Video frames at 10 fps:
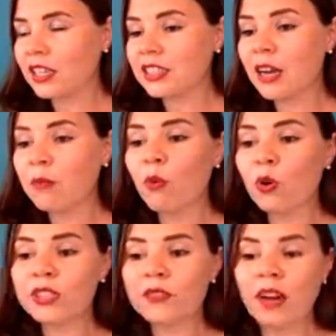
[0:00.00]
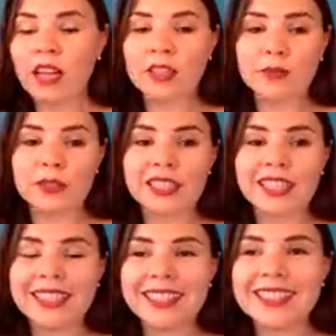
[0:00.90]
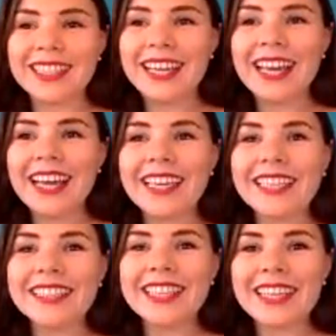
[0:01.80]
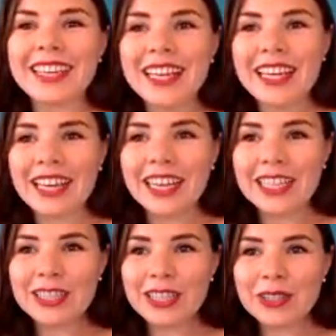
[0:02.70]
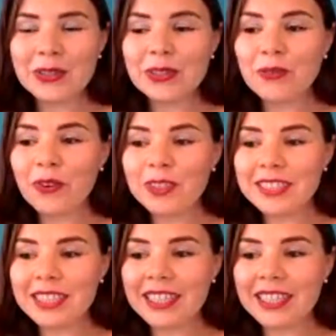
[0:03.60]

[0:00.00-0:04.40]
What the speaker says: they're more developed in the universe.